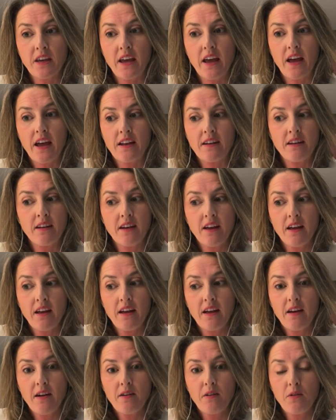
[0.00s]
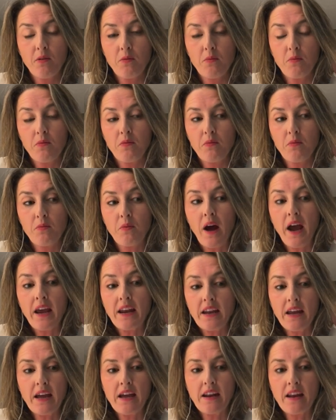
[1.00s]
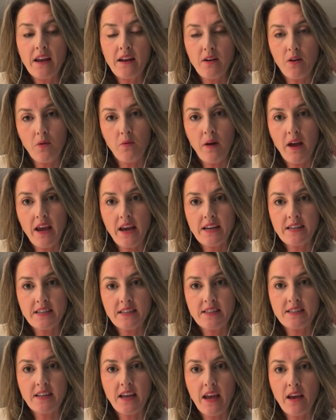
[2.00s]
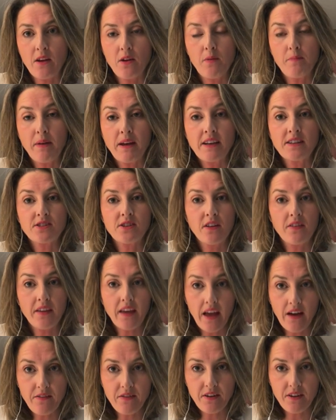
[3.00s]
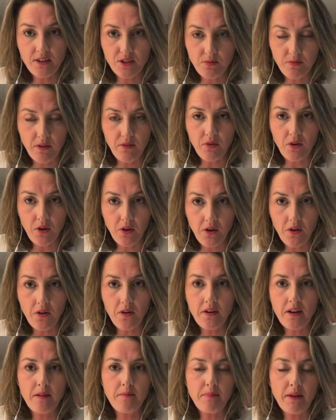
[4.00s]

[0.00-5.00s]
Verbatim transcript: can write it in a way to say, you know, based on the evidence we've heard and